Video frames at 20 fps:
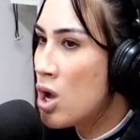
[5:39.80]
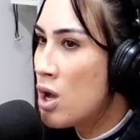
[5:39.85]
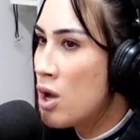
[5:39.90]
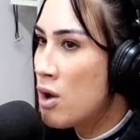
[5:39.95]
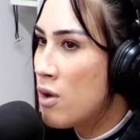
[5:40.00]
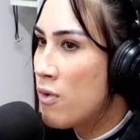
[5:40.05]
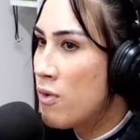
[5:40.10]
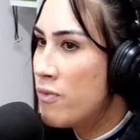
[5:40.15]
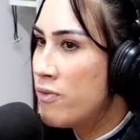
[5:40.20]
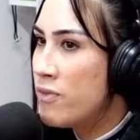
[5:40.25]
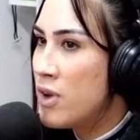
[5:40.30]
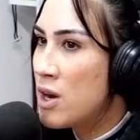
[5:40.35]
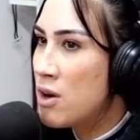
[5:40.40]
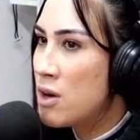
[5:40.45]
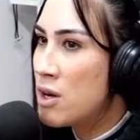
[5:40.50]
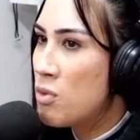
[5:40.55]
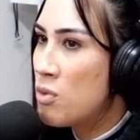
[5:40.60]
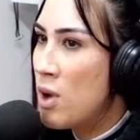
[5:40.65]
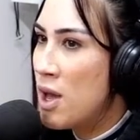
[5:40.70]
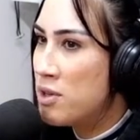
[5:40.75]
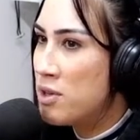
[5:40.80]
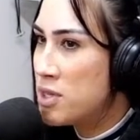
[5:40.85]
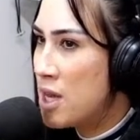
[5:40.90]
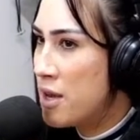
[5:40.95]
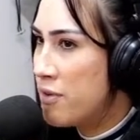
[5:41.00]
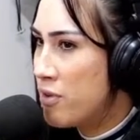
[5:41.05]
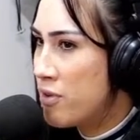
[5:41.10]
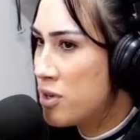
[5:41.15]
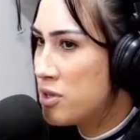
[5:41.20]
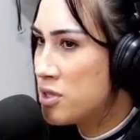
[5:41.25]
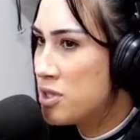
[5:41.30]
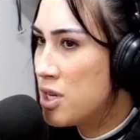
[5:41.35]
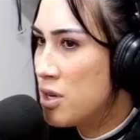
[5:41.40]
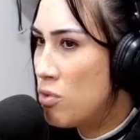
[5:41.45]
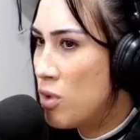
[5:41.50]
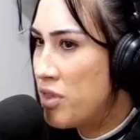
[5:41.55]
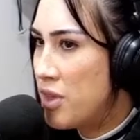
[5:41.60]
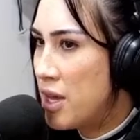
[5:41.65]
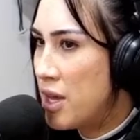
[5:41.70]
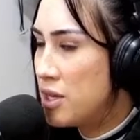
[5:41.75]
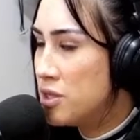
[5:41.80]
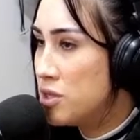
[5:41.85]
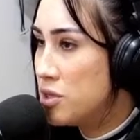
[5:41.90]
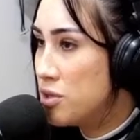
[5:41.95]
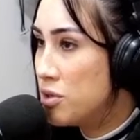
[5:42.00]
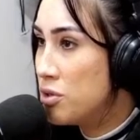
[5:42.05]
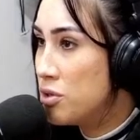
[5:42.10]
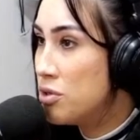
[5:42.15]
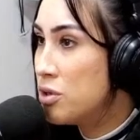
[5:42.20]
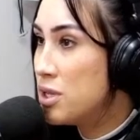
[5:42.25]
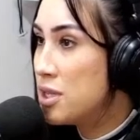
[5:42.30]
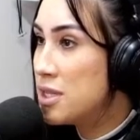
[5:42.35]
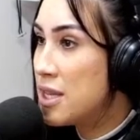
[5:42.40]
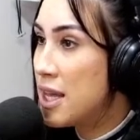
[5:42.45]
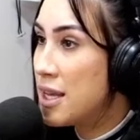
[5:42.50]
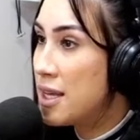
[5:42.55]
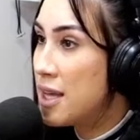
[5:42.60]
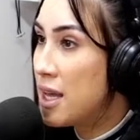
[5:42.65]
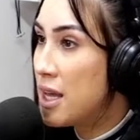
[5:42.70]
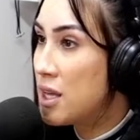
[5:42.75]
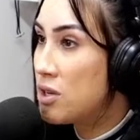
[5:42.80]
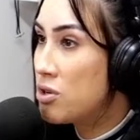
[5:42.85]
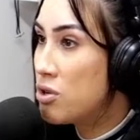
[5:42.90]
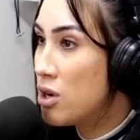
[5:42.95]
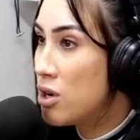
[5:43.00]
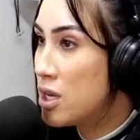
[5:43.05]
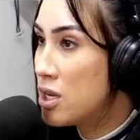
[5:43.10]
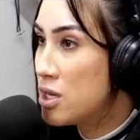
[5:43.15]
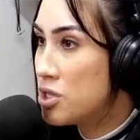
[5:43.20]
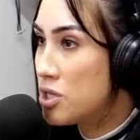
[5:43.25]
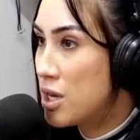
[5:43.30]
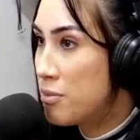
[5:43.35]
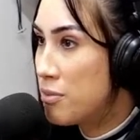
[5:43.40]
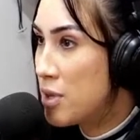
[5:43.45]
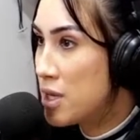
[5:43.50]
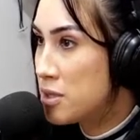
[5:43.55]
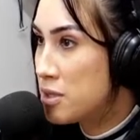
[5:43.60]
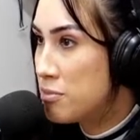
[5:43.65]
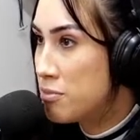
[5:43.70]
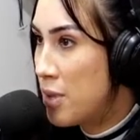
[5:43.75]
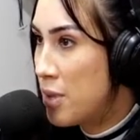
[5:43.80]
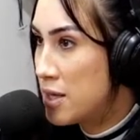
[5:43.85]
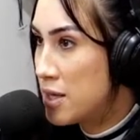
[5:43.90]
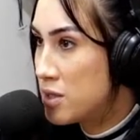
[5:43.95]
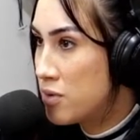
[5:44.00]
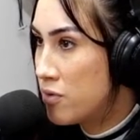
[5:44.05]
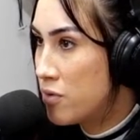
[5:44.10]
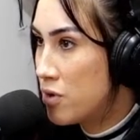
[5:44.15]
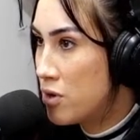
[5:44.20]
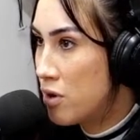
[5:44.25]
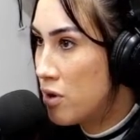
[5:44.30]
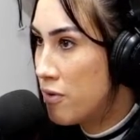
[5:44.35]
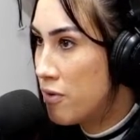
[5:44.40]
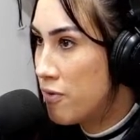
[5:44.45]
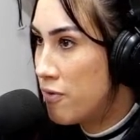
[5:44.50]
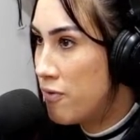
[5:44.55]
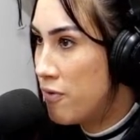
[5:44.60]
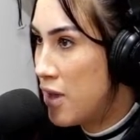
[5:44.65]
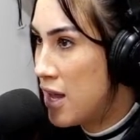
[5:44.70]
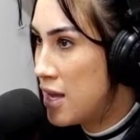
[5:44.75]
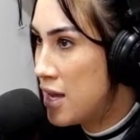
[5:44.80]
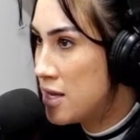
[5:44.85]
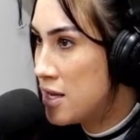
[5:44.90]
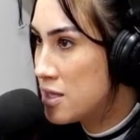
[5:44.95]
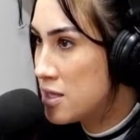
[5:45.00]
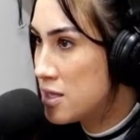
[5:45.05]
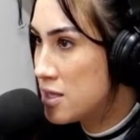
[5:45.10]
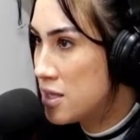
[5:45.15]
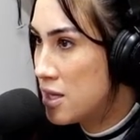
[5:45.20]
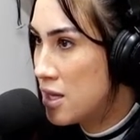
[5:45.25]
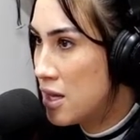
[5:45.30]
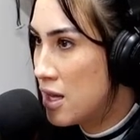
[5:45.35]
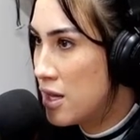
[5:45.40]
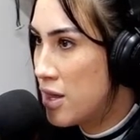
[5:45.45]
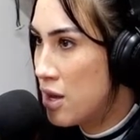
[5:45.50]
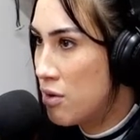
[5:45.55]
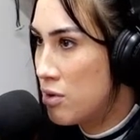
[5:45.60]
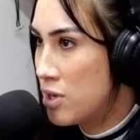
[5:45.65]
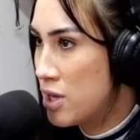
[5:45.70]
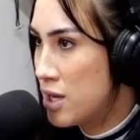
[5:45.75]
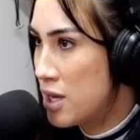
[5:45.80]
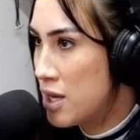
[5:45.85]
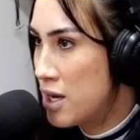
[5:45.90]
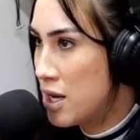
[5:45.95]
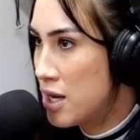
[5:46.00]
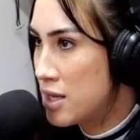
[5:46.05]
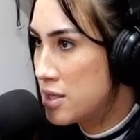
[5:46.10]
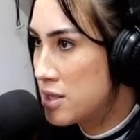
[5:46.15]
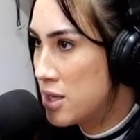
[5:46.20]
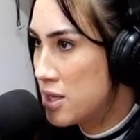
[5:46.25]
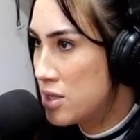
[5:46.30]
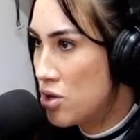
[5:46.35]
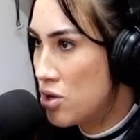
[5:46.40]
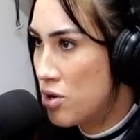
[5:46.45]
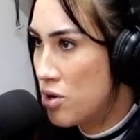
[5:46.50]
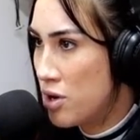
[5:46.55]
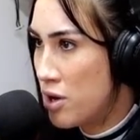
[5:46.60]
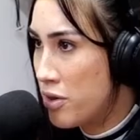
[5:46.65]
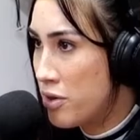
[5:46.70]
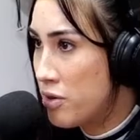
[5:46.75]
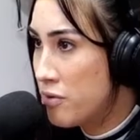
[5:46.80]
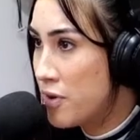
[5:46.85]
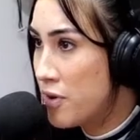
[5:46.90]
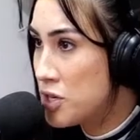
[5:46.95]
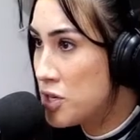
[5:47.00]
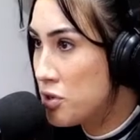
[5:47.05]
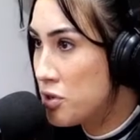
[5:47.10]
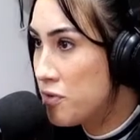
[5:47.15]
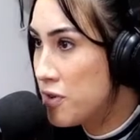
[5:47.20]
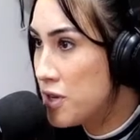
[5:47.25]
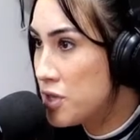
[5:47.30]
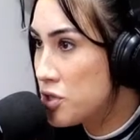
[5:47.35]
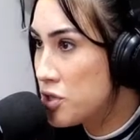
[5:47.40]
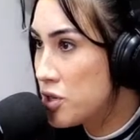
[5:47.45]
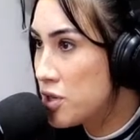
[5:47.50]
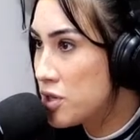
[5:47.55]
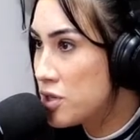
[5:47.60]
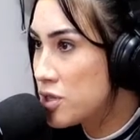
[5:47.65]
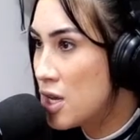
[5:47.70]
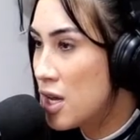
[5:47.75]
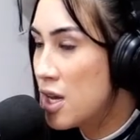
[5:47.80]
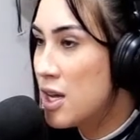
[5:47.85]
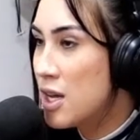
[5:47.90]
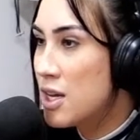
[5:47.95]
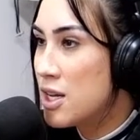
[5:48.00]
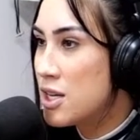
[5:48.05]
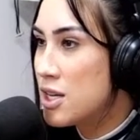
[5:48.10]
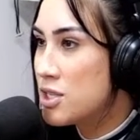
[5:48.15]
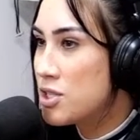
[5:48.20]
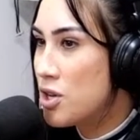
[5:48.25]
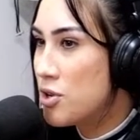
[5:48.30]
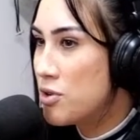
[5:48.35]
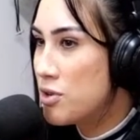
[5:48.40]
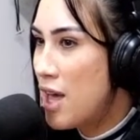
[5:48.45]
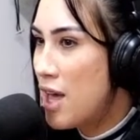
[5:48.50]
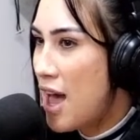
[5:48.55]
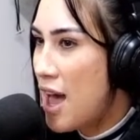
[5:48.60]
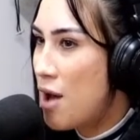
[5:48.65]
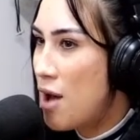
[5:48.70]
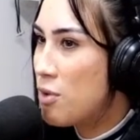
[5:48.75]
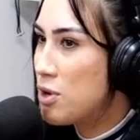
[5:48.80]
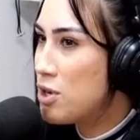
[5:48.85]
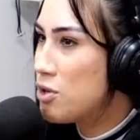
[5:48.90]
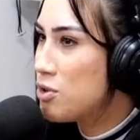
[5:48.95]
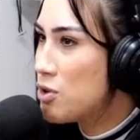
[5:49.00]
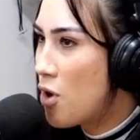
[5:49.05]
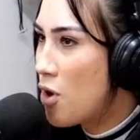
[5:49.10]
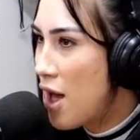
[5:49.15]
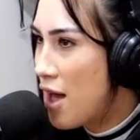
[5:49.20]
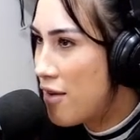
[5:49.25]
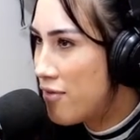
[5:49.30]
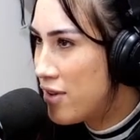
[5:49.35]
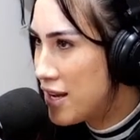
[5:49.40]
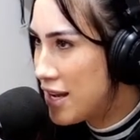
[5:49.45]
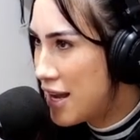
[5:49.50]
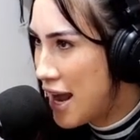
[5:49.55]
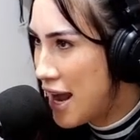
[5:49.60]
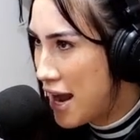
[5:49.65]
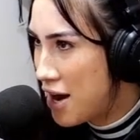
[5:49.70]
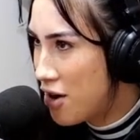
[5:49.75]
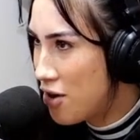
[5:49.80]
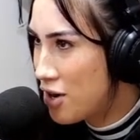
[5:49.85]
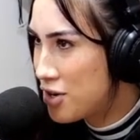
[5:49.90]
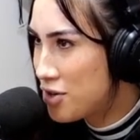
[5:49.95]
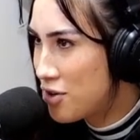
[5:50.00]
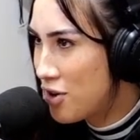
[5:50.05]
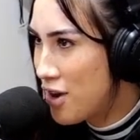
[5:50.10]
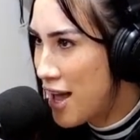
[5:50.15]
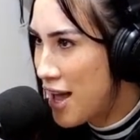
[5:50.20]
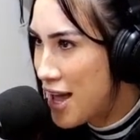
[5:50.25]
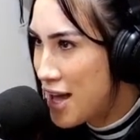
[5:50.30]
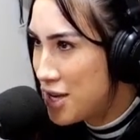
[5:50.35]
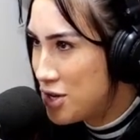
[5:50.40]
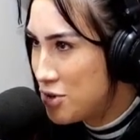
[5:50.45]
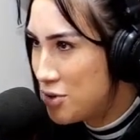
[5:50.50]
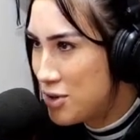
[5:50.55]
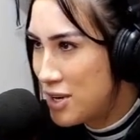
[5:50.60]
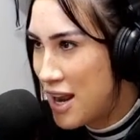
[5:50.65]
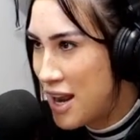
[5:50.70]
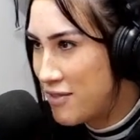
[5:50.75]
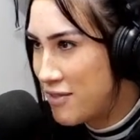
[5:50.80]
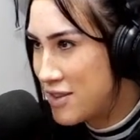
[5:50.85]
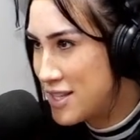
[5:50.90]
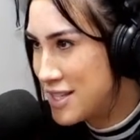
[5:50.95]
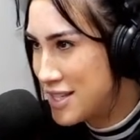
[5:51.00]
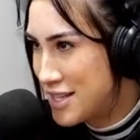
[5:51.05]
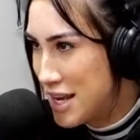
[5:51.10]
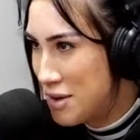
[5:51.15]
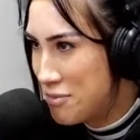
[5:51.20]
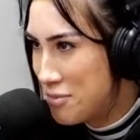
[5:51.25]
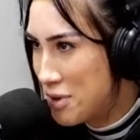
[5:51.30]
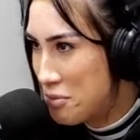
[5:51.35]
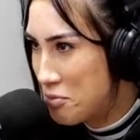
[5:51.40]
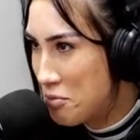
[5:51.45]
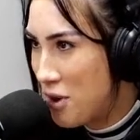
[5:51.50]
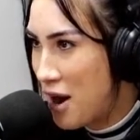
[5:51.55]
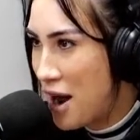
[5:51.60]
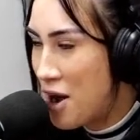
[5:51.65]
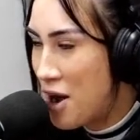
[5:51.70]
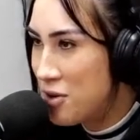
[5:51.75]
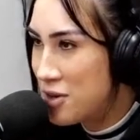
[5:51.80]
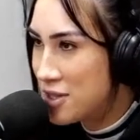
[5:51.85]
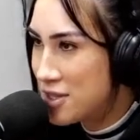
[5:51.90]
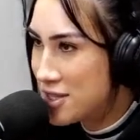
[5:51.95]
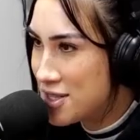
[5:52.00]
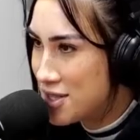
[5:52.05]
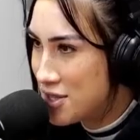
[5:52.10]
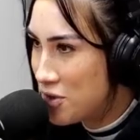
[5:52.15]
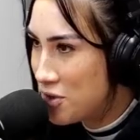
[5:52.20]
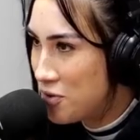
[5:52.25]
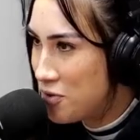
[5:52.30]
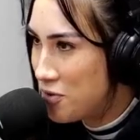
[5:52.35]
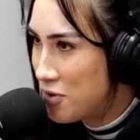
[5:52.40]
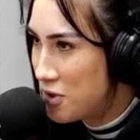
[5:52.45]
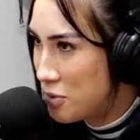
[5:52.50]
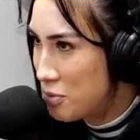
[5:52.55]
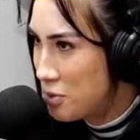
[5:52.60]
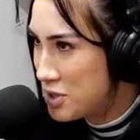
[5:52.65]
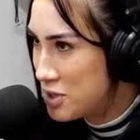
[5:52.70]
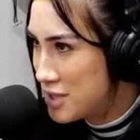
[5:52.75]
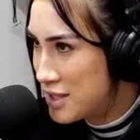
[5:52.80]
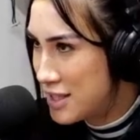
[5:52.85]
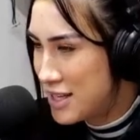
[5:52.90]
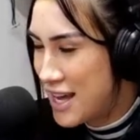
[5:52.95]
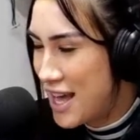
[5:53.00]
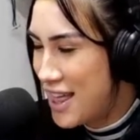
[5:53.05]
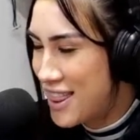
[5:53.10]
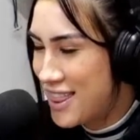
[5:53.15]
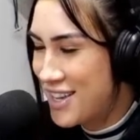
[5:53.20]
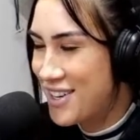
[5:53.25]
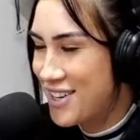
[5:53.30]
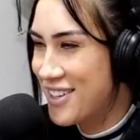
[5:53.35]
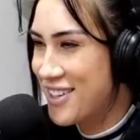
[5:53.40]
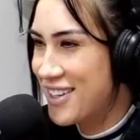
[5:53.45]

very well diverse in what they do, is they can create a shape that's best for your face, and that really enhances all your other facial features. So it's when amazing. You don't have any hair on your head, you can have a statement brow and still feel put together.